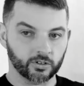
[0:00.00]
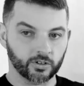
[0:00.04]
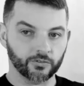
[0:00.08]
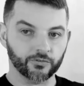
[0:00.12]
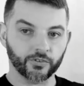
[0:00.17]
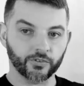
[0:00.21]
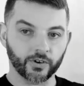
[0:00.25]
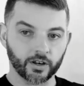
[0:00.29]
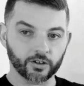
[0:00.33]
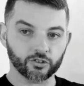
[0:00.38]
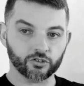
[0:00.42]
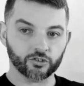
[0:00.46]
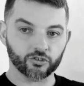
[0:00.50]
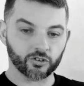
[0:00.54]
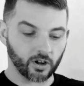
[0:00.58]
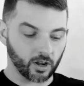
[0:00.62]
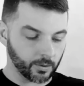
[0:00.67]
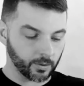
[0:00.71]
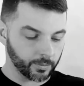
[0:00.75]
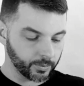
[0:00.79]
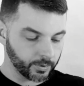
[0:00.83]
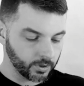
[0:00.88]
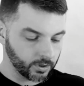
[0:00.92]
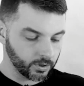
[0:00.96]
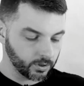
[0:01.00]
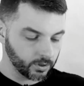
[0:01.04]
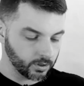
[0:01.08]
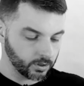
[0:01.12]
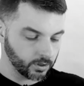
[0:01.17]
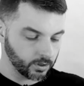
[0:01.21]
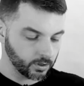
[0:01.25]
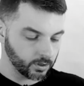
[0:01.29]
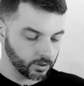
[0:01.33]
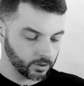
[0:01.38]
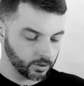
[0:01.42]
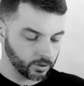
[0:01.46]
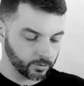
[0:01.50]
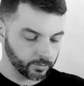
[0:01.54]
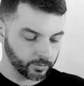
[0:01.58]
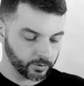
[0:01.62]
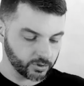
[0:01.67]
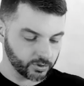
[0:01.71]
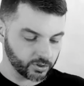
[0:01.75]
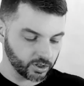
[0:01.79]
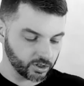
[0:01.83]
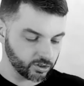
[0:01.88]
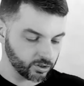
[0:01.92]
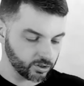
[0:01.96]
French drop
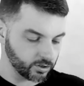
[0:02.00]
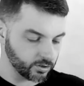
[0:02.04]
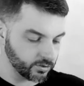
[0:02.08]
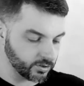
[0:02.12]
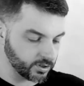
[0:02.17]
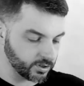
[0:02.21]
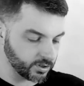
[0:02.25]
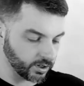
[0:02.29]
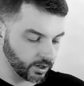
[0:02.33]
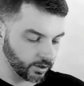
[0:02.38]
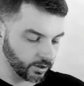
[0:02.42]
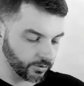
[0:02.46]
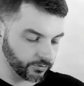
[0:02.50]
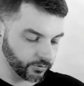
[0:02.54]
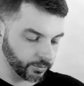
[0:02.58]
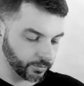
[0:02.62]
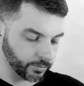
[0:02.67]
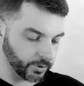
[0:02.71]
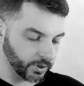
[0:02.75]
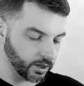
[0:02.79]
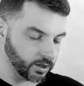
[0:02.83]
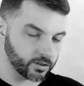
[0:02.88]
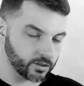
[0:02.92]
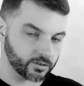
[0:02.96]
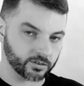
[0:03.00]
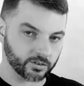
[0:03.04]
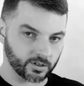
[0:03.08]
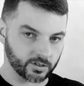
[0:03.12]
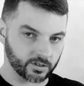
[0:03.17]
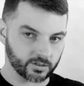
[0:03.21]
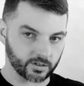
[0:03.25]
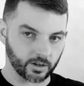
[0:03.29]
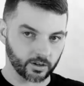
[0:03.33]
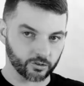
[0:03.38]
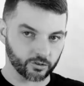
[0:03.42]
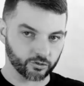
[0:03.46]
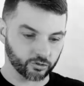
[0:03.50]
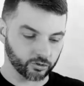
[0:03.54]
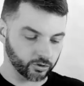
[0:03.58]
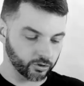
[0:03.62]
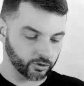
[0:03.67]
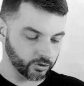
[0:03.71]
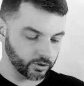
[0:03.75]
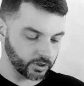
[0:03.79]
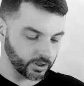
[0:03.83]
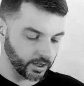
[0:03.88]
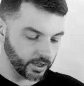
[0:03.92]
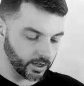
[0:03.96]
position, you're starting from here. This is how it should
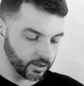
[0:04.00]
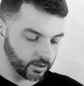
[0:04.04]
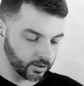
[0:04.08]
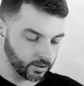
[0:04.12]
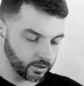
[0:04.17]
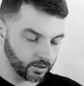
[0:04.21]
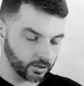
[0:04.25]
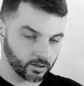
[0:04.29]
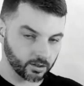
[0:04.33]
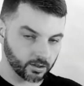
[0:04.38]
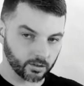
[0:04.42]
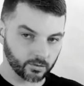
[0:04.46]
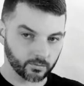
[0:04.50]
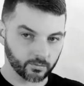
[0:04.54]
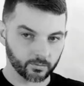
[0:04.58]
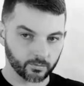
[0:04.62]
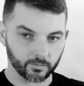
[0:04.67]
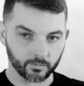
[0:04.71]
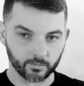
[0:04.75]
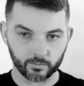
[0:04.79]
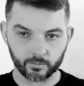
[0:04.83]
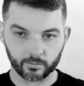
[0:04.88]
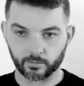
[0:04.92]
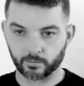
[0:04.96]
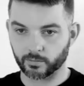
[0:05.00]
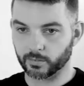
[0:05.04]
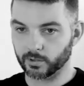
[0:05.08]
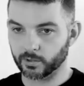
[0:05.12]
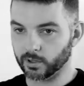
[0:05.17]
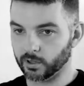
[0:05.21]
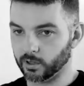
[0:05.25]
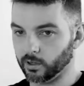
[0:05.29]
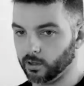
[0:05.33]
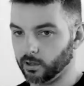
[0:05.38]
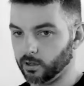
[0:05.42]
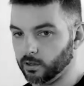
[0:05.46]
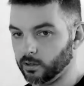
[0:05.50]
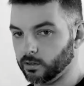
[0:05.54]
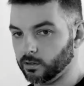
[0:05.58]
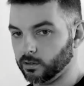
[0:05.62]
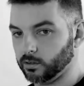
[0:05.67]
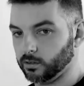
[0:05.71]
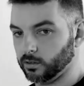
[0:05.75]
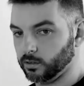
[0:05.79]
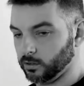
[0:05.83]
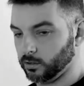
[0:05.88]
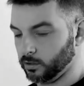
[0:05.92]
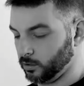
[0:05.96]
look like. Here,
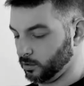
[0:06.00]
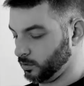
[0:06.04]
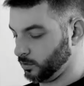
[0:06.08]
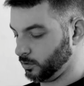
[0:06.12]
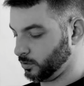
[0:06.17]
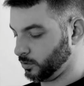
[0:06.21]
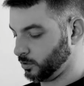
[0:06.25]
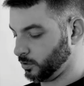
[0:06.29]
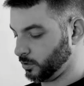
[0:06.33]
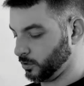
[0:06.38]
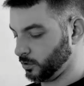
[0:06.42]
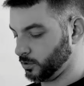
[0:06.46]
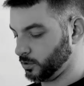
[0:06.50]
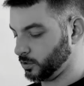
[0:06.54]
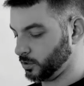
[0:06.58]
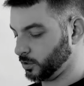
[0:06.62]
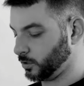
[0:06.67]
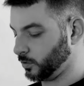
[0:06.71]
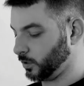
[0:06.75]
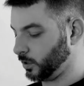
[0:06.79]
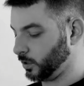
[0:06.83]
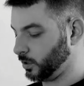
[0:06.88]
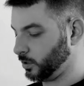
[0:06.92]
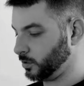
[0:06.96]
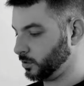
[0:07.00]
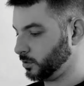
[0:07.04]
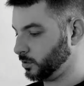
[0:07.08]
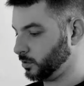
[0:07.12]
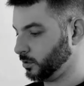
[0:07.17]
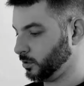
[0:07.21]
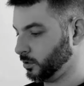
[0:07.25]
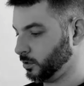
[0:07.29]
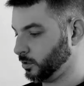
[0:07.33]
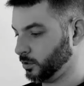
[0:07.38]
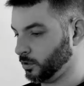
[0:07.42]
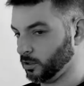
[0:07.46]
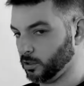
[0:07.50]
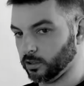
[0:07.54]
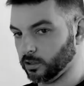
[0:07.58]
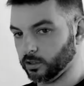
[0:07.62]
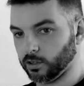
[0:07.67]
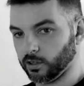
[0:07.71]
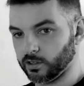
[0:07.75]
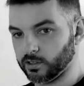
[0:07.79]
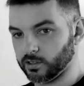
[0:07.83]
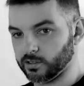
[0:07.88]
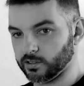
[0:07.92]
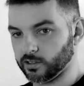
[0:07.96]
you squeeze,
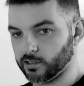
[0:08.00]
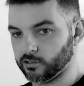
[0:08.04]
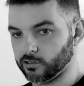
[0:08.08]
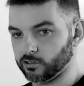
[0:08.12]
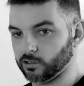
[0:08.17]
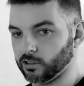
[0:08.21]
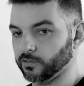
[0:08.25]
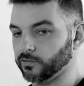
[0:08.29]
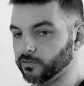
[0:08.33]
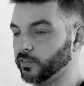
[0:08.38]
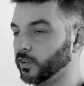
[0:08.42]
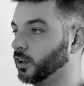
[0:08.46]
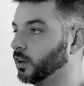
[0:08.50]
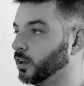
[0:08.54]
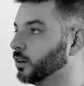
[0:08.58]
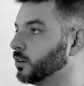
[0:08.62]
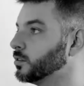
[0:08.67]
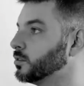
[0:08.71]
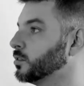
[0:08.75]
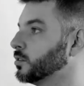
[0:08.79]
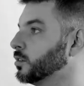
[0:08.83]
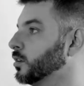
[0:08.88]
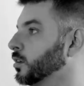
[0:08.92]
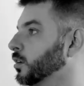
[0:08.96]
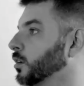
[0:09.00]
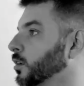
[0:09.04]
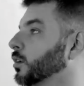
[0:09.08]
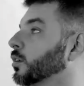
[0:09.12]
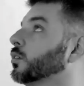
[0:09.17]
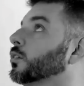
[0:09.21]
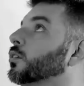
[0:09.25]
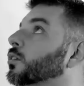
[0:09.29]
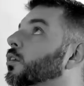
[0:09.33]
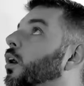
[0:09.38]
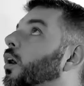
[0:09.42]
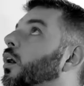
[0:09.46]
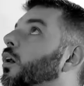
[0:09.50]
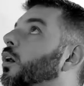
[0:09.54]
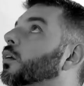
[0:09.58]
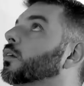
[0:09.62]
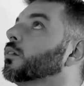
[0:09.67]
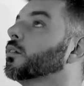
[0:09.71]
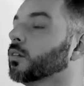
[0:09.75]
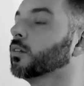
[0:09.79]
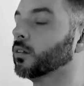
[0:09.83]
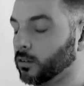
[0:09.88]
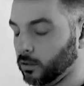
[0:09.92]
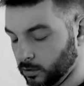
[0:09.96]
you scissor the fingers,
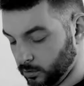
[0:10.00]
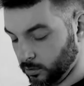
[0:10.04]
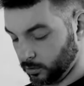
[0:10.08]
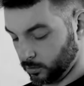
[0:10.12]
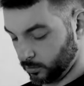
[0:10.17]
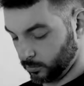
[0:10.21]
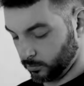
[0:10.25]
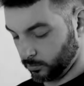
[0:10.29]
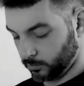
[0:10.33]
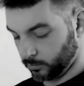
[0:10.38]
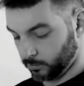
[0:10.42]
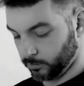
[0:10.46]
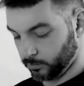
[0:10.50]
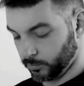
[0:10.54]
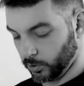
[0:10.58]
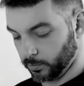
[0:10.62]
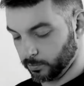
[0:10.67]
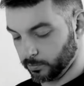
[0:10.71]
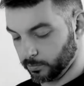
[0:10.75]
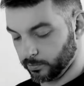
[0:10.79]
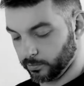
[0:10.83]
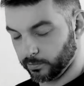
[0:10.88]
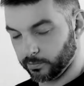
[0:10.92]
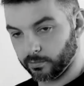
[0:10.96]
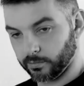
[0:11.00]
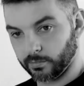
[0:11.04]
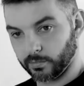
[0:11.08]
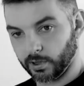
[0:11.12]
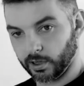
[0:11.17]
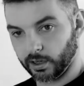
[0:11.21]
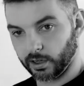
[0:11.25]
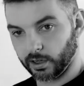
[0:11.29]
toss, boom, and